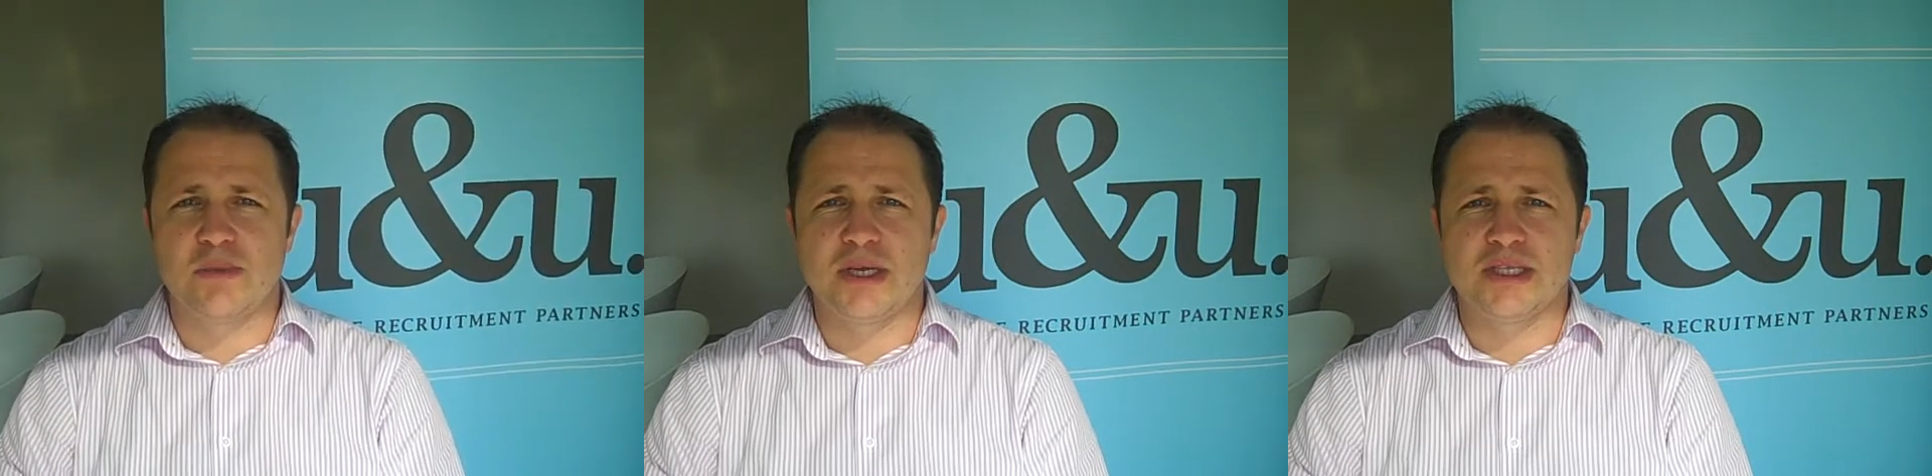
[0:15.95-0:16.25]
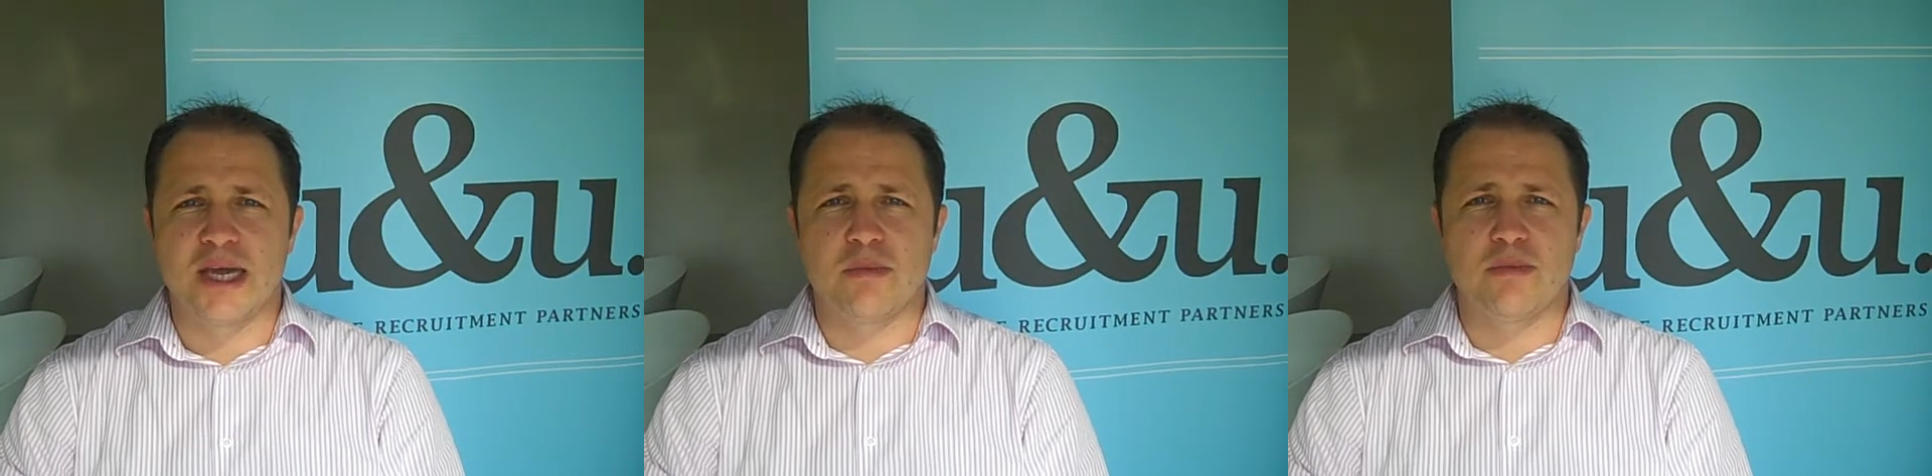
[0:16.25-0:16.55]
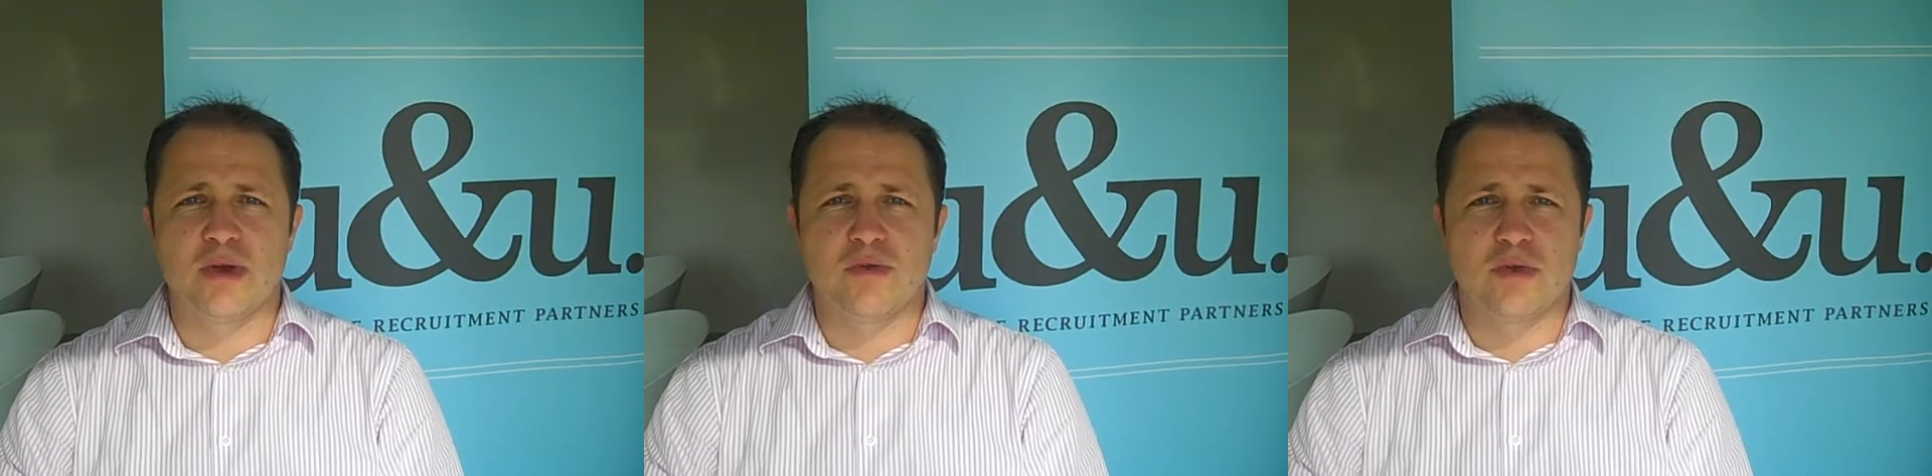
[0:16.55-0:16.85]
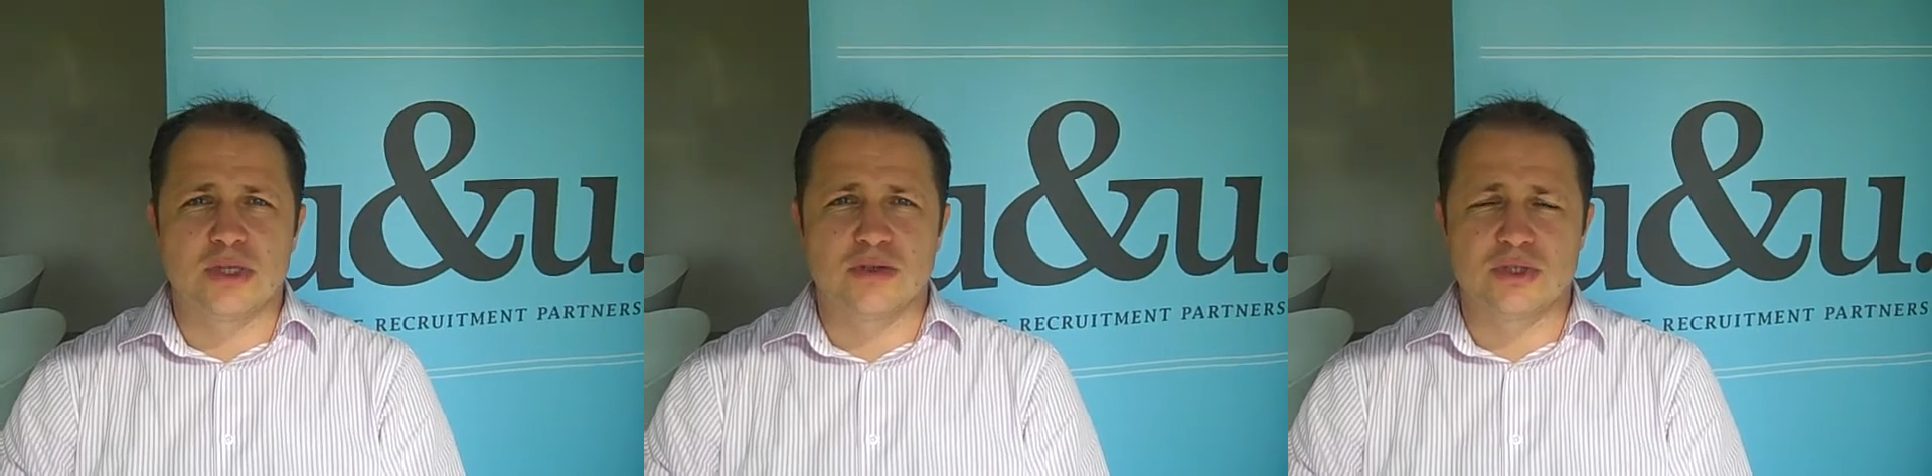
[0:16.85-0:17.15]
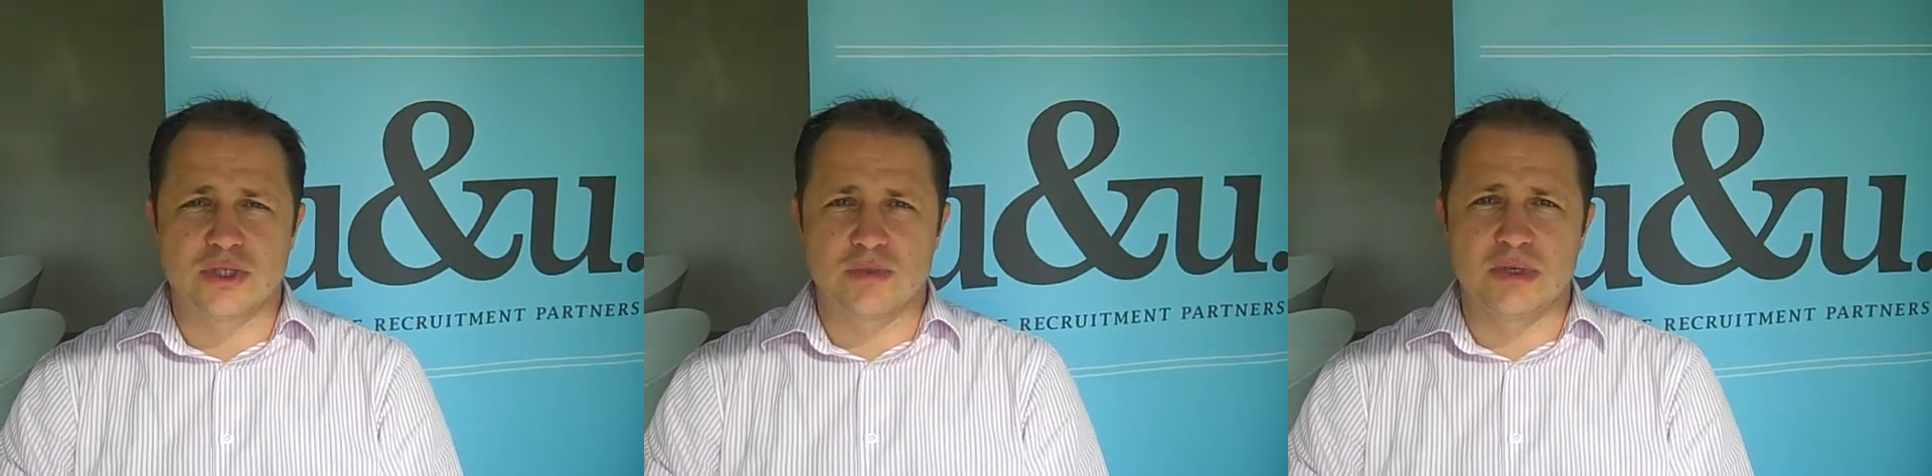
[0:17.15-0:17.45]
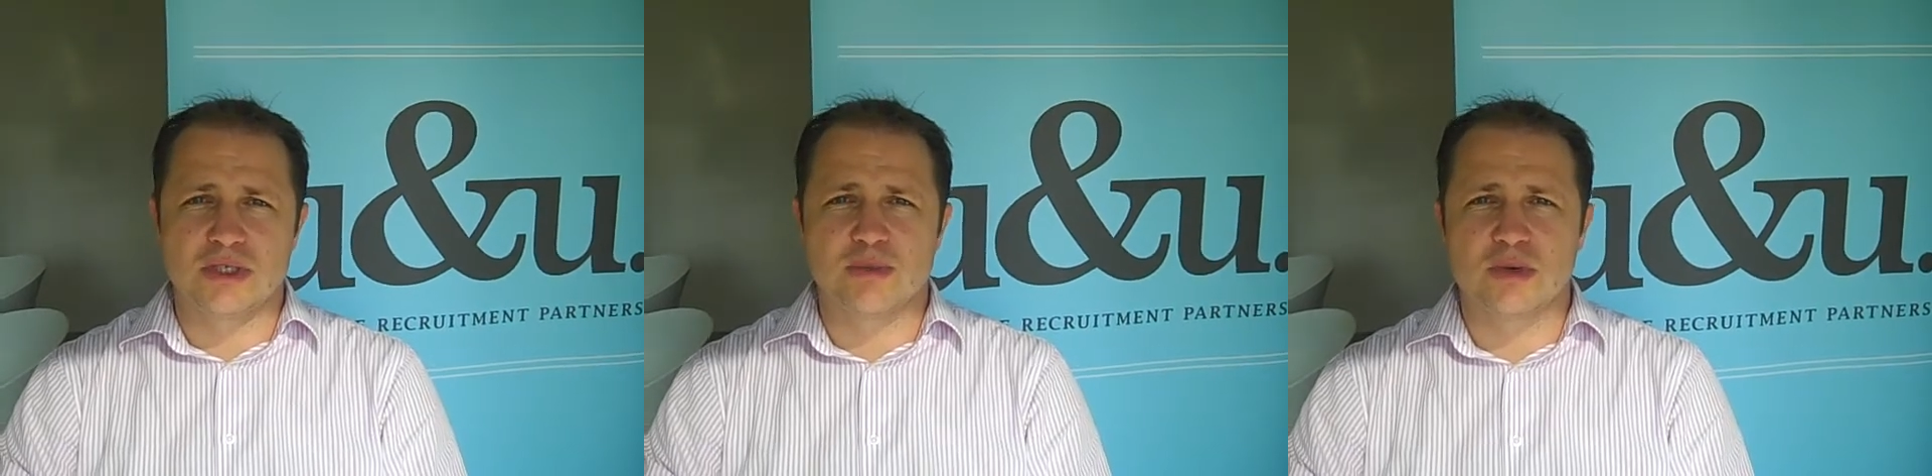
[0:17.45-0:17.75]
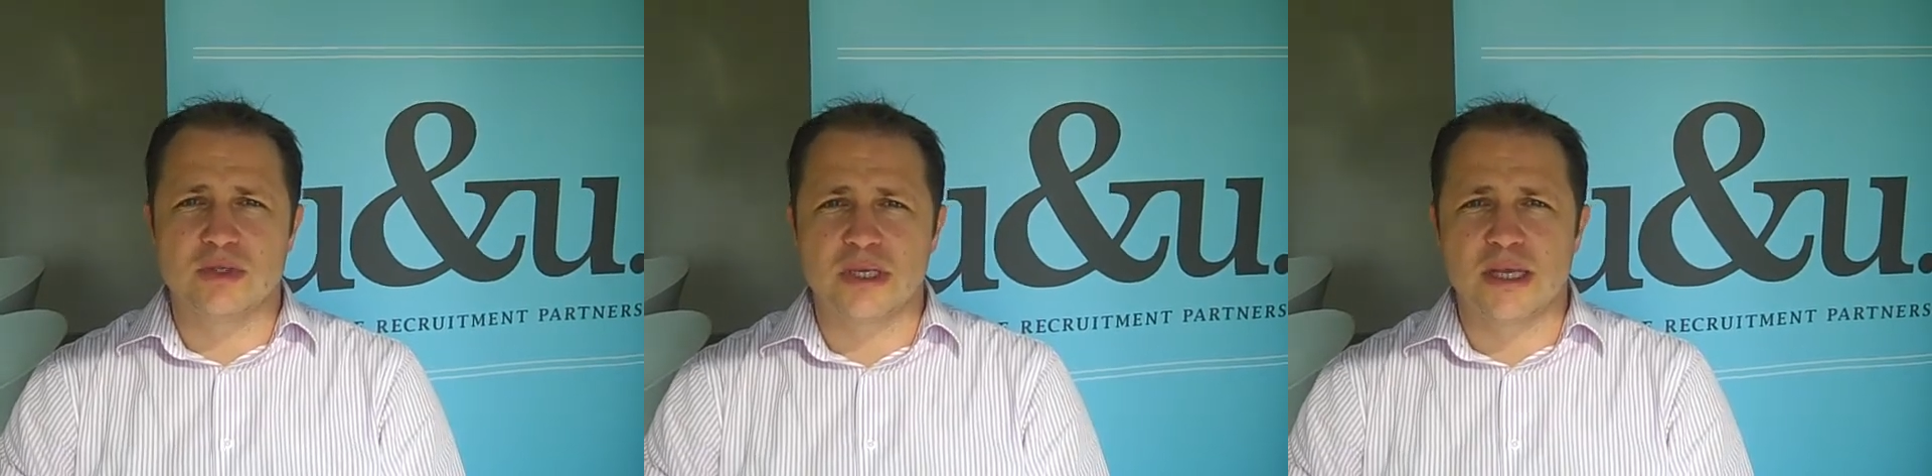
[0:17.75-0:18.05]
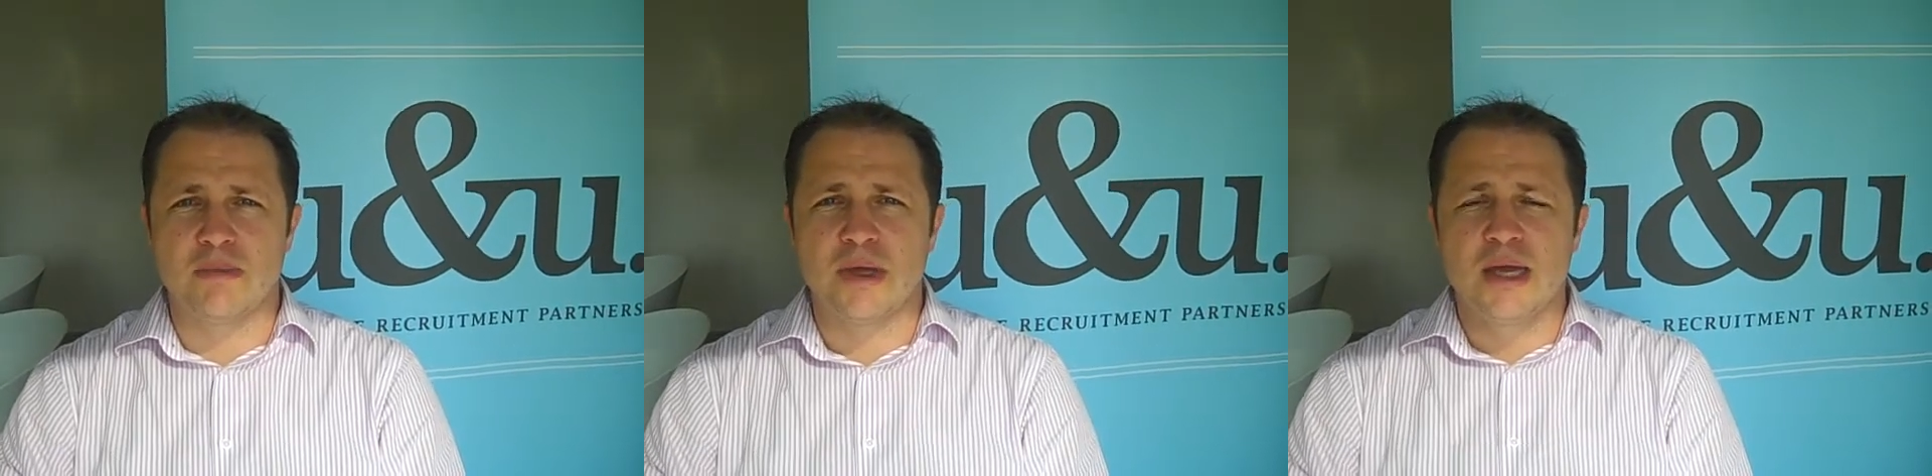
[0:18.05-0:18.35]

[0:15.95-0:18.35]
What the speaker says: EPCM and resources companies supporting them.